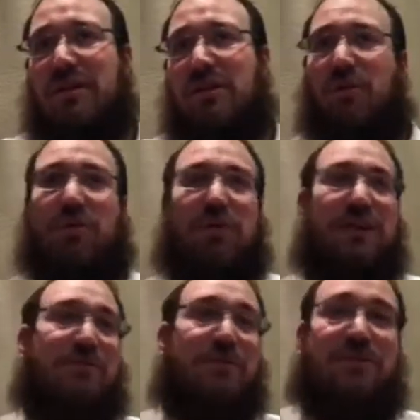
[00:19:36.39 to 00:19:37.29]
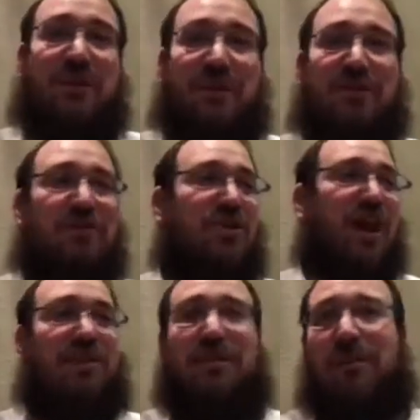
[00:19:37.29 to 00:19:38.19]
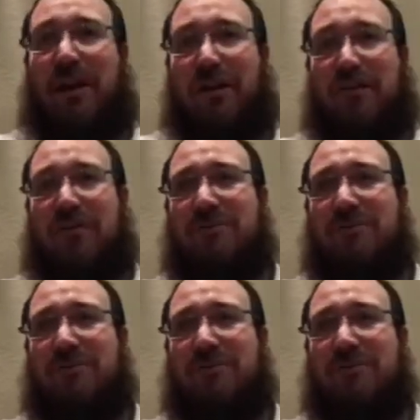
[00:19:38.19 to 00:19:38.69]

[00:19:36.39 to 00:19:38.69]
or even between a child and a parent.